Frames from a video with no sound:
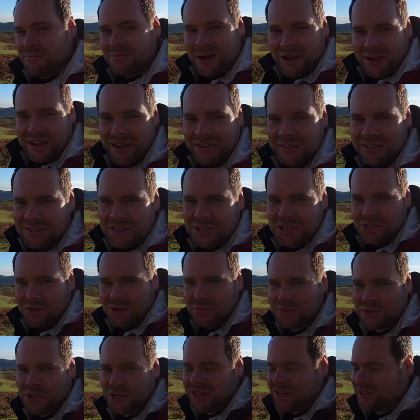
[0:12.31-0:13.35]
Back out in the
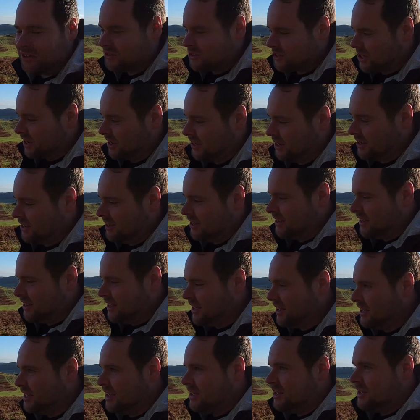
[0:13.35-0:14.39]
Shropshire Hills,
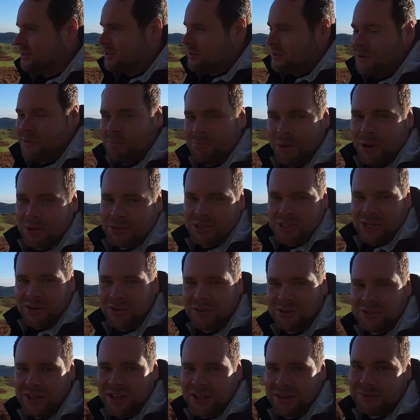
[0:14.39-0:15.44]

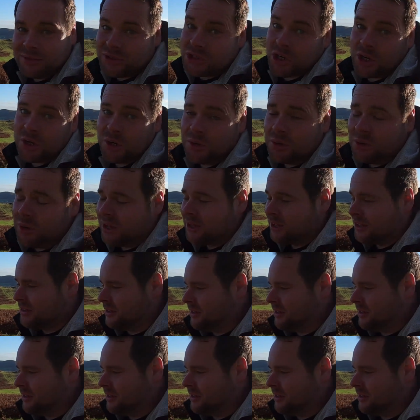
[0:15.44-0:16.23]
post-lockdown 2,